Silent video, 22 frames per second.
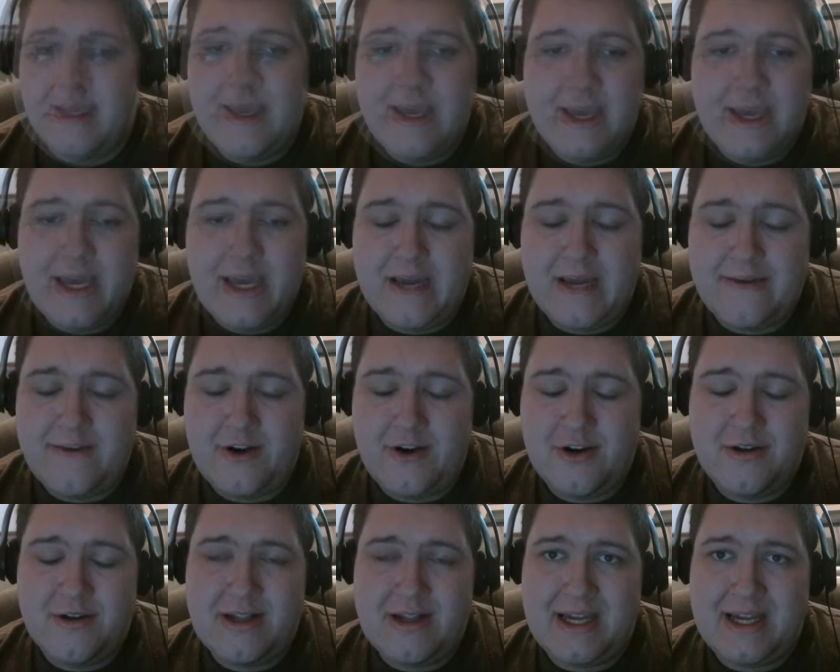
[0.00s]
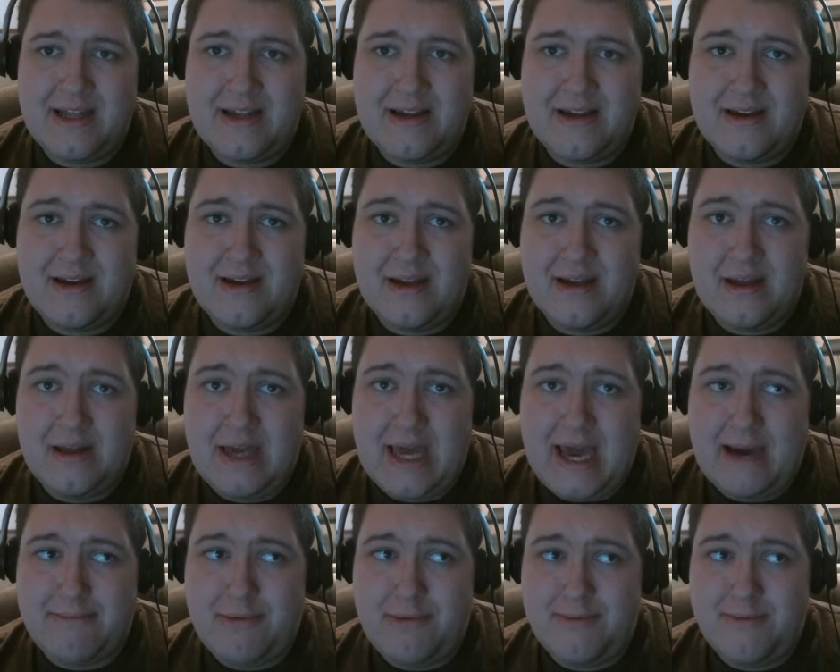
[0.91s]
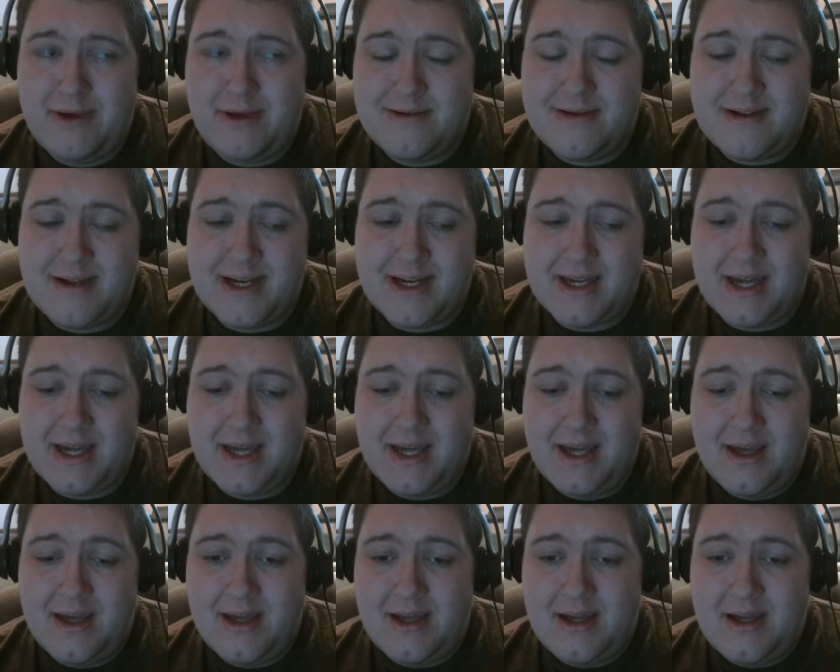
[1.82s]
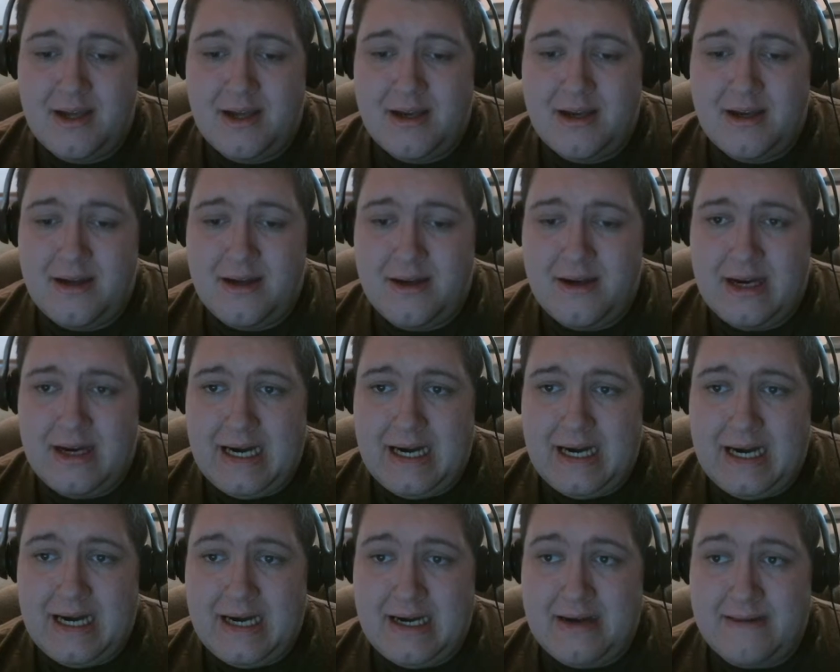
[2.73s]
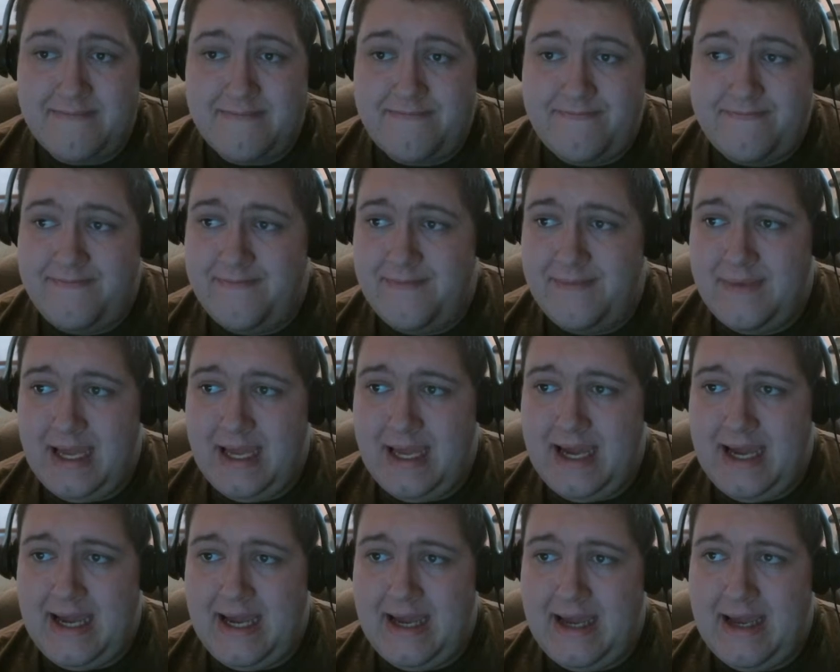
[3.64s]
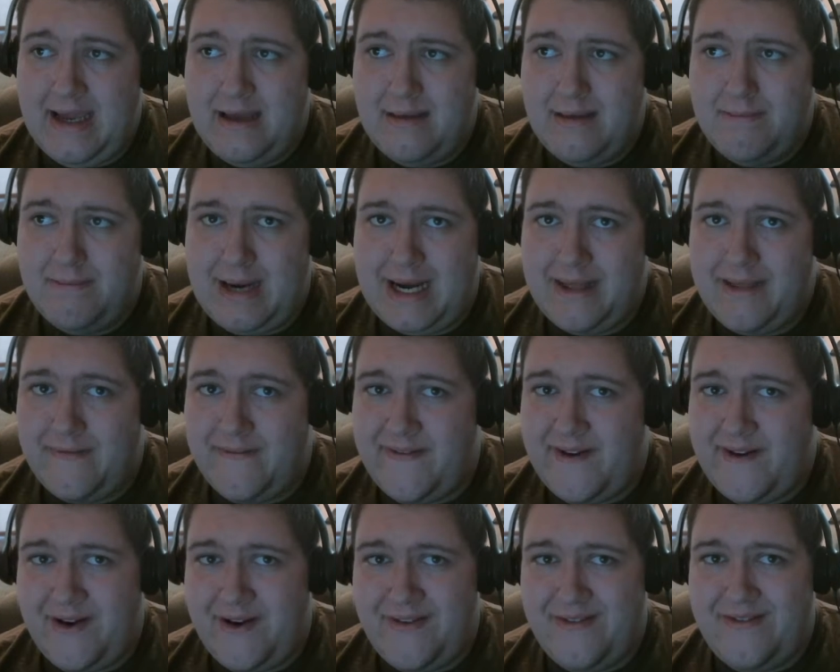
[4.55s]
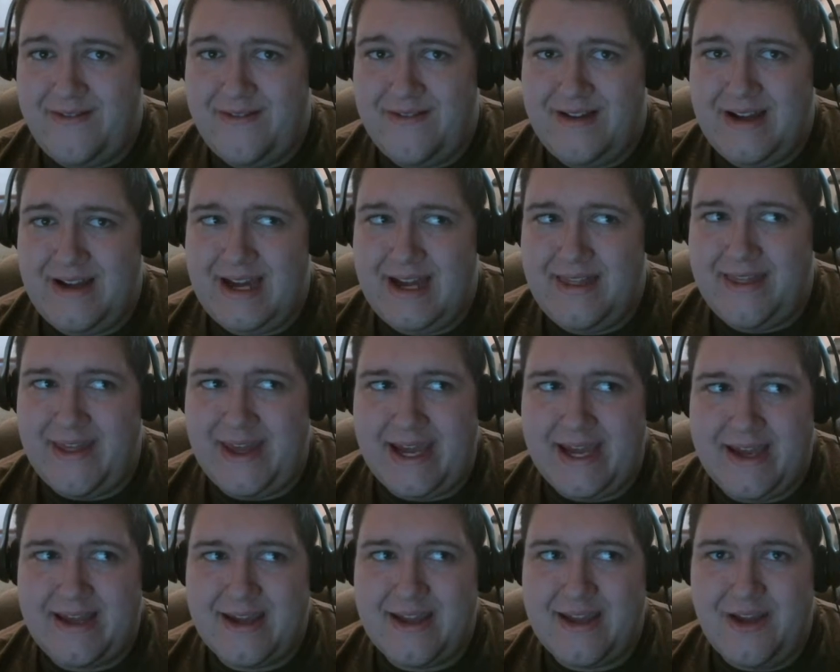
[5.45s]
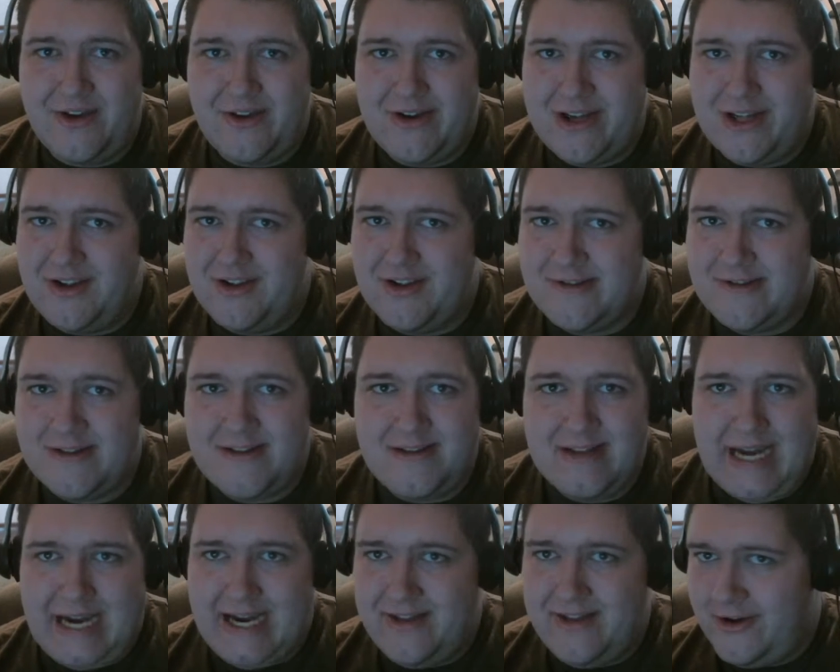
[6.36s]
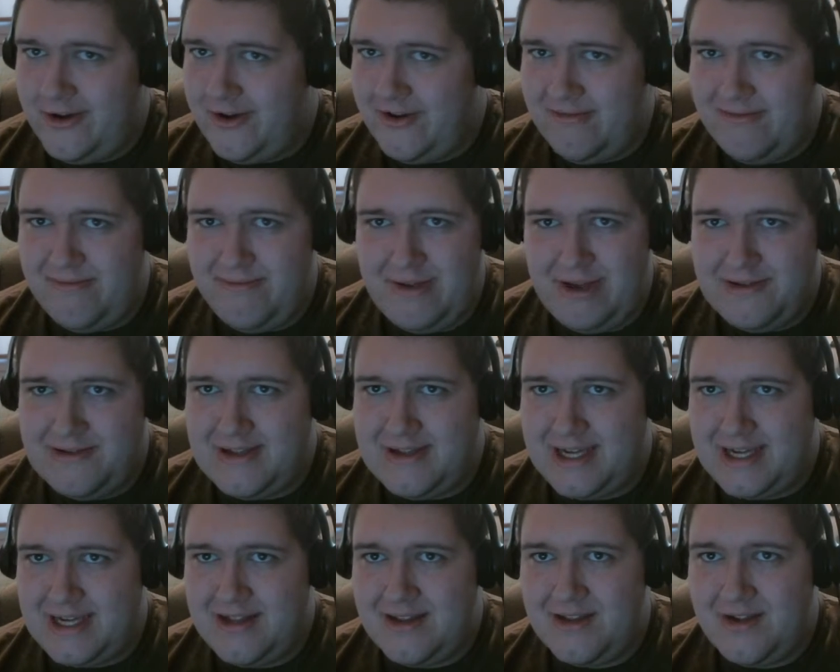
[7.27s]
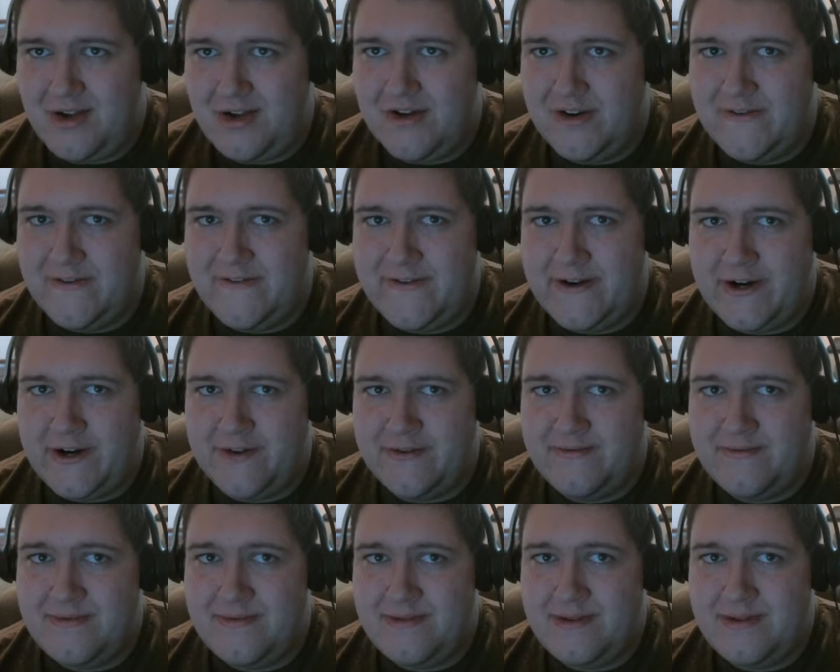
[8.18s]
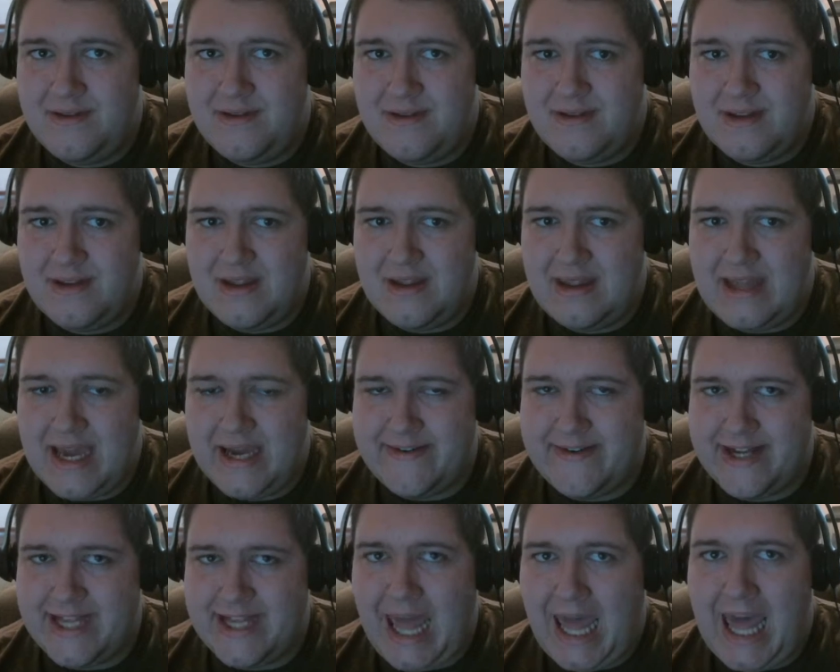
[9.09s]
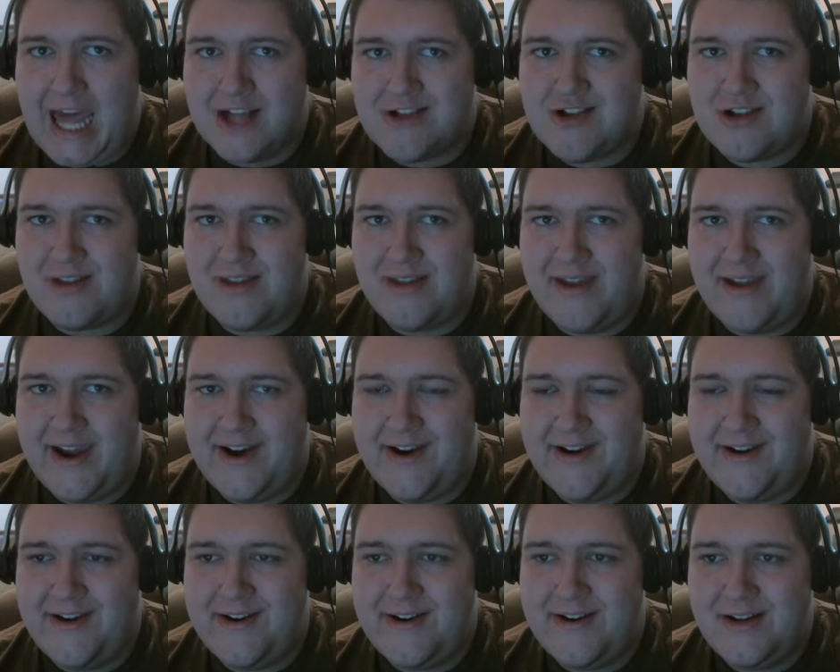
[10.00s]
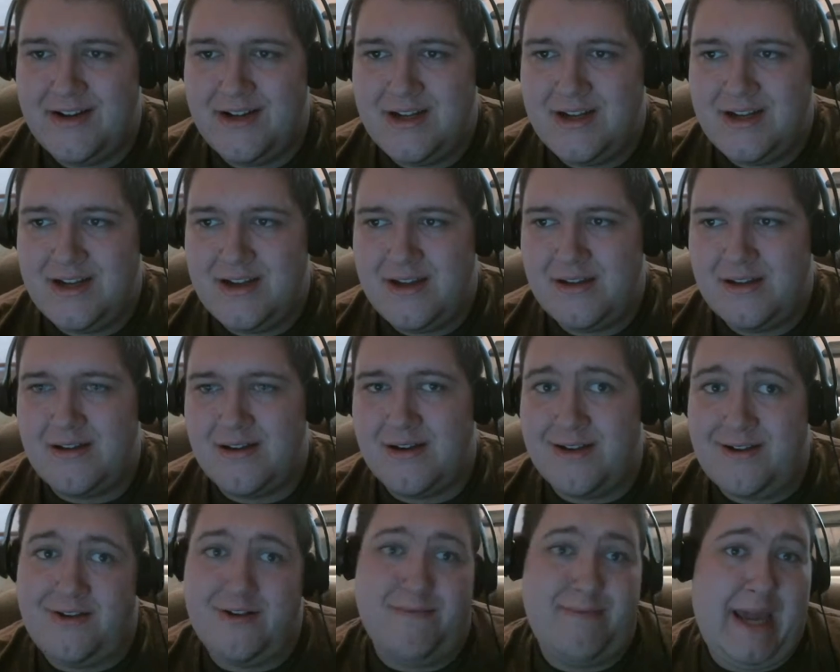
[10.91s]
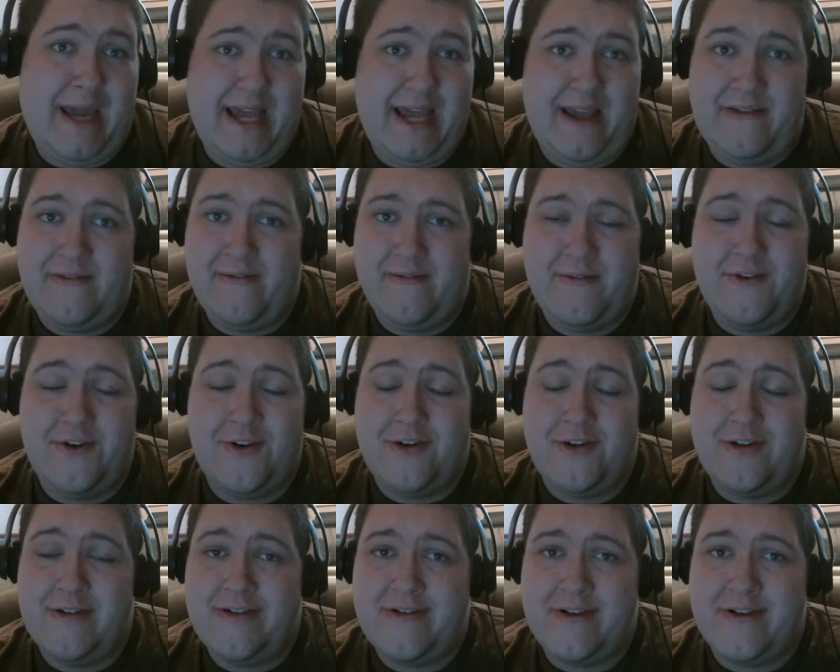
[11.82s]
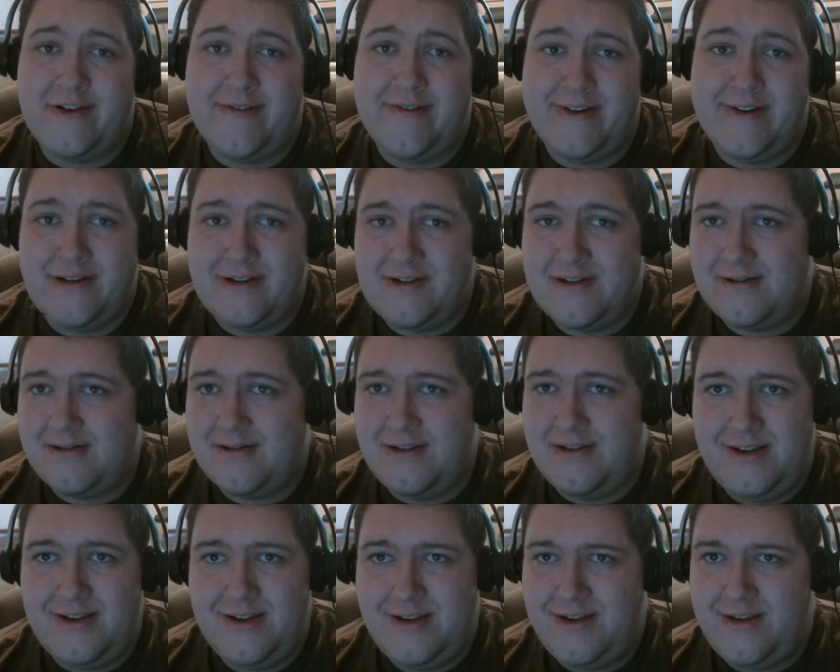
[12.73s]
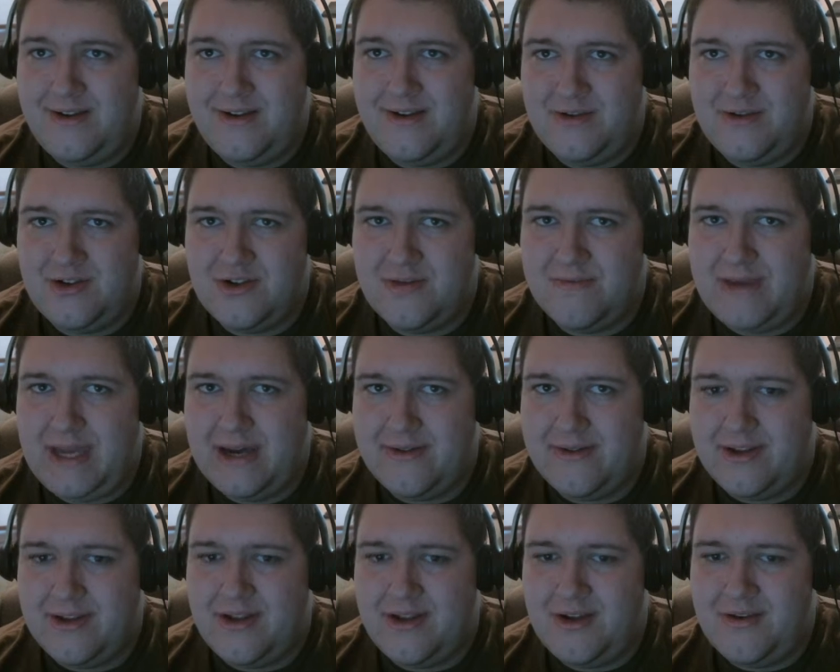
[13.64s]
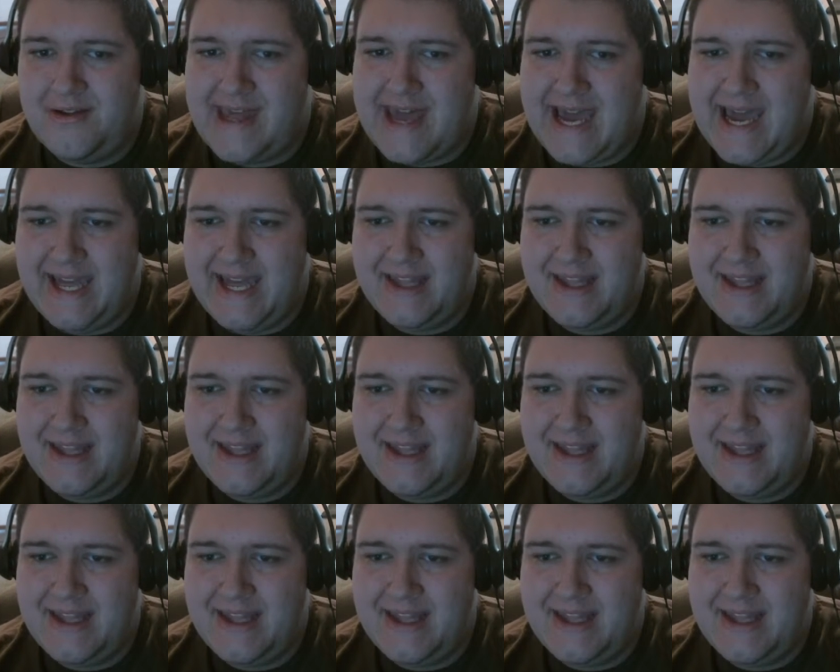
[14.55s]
If you're using Apple Music, by default, I think you can just download music to your phone and have it cached there. As long as you're paying for the service, you should be able to do that.